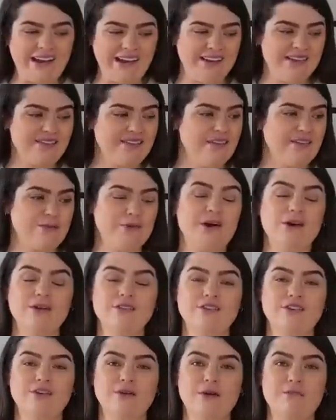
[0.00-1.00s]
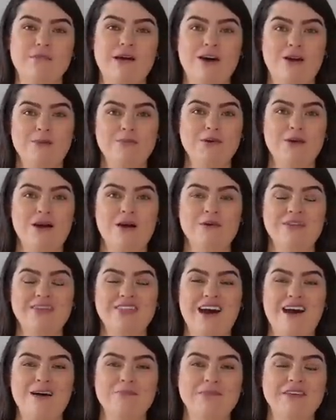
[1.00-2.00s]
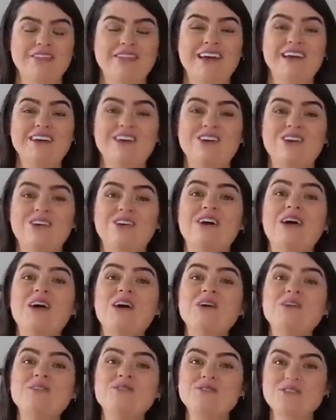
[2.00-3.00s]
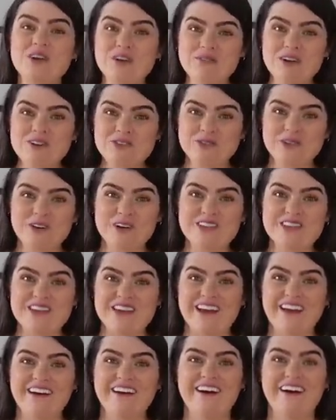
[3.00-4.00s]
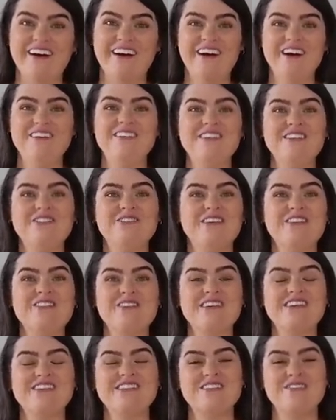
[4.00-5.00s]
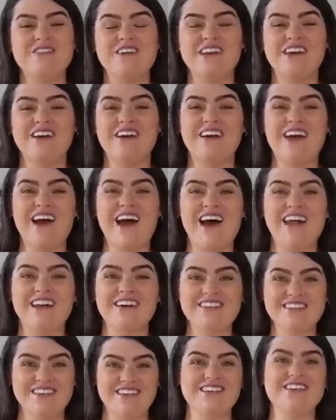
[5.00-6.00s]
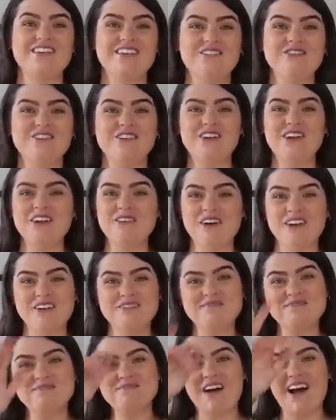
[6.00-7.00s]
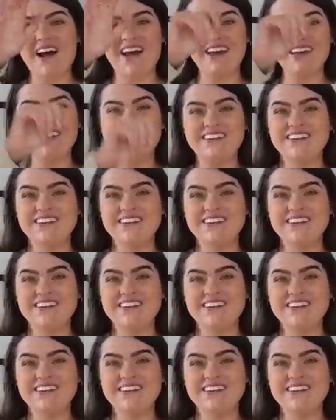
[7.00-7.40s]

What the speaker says: list as well to help you out with that. But thank you so much for watching. I hope you've enjoyed this video and I'll see you soon for a new one. Bye!